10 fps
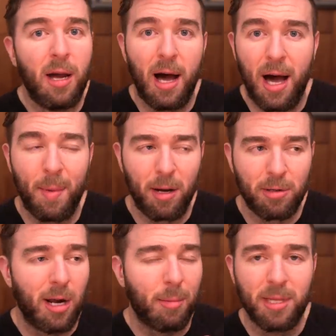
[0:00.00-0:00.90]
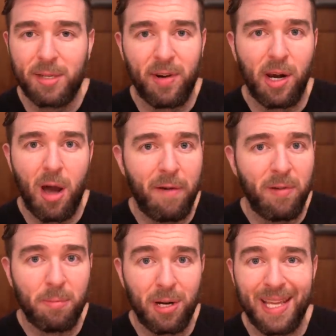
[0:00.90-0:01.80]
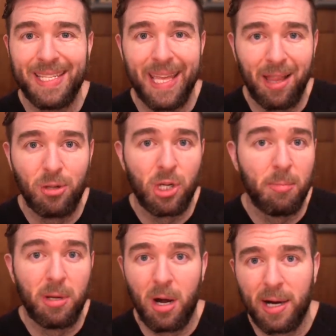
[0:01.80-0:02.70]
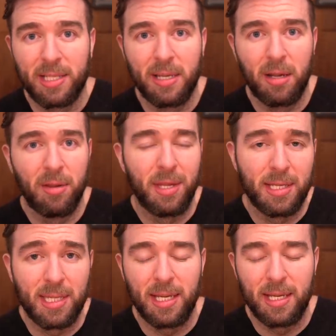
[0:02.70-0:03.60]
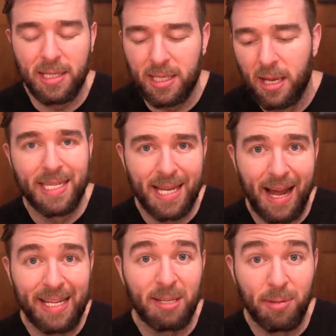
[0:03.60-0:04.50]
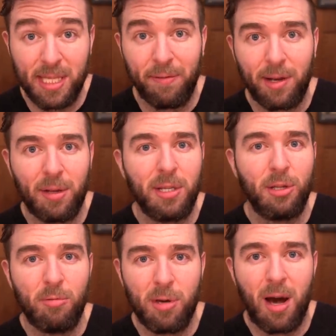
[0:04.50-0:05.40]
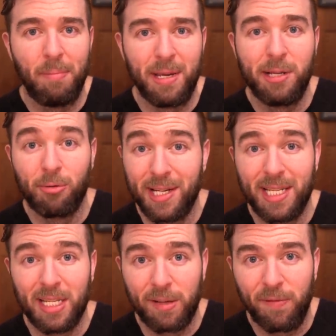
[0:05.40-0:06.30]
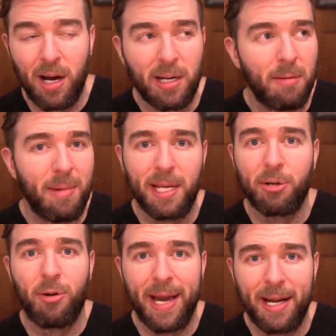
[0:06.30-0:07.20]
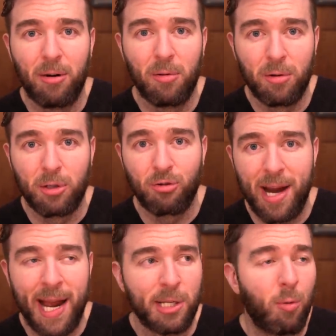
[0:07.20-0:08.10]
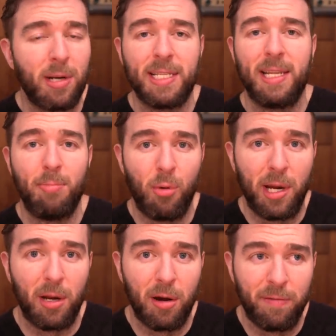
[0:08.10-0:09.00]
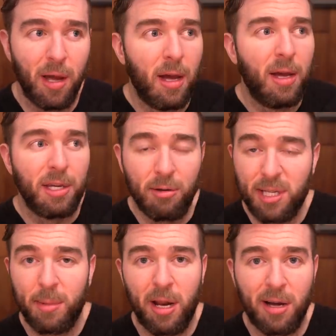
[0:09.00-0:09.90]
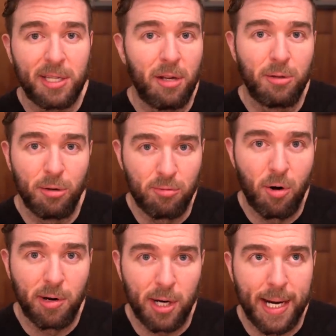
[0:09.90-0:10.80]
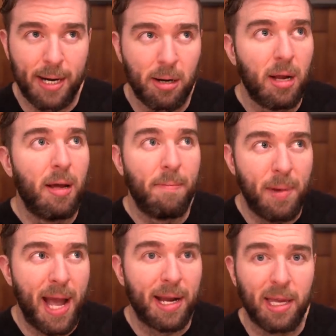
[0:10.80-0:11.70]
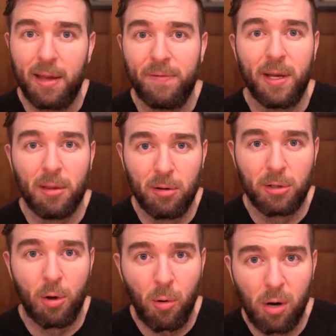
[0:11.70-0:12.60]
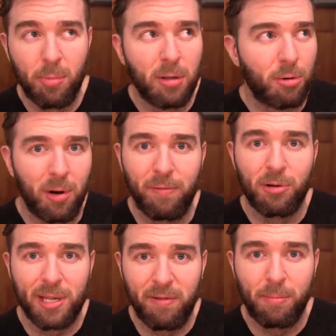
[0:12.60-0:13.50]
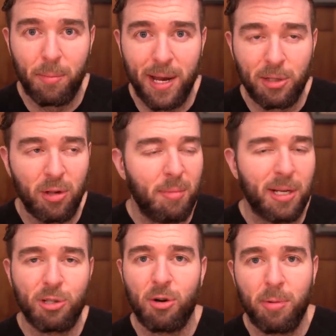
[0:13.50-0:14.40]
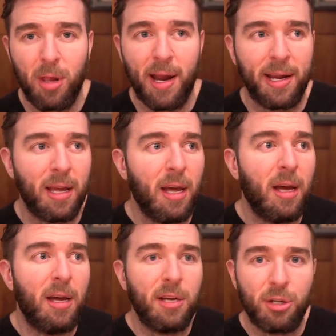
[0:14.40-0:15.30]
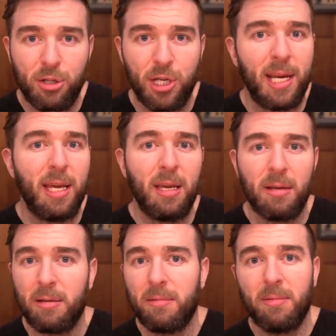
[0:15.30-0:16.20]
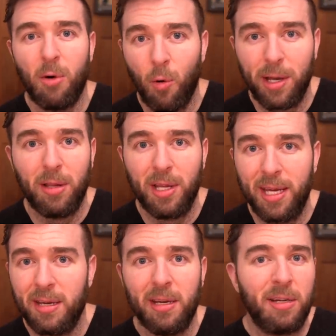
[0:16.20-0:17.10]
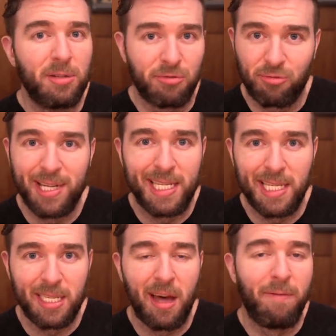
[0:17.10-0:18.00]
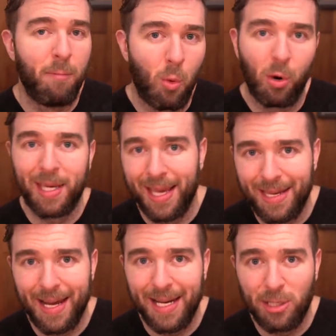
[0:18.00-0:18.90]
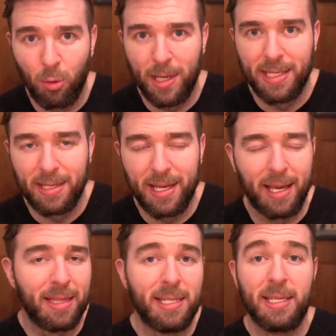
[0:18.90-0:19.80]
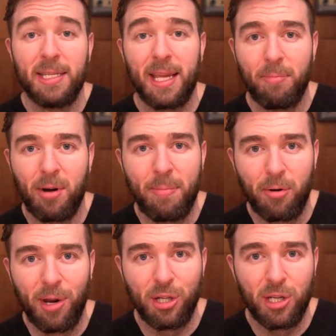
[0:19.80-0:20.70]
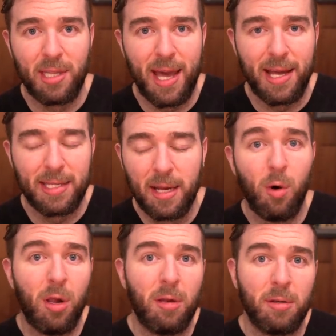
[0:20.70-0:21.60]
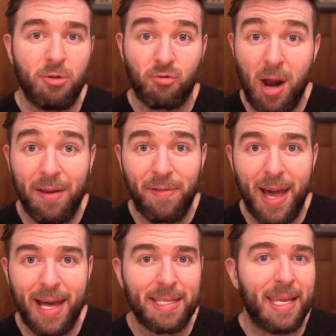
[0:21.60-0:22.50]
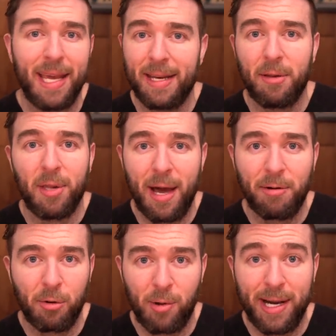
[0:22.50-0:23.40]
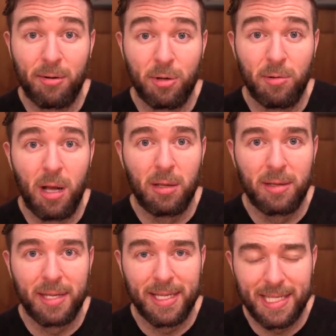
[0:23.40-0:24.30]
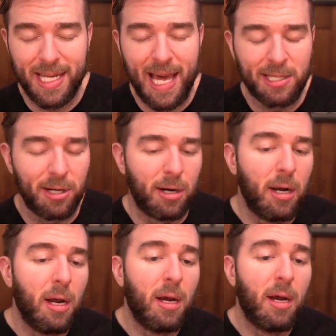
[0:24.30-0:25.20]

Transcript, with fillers: I don't talk about this very often, but intelligent minoxidil. This is designed specifically to not be greasy as fuck and make your hair look trash. What is the point of using minoxidil to grow your hair back if it looks horrible 24/7 perpetually because you're applying shitty, oily, greasy stuff morning and night twice a day? This is a preparation that will dry fast and allow your hair to not look like a disaster,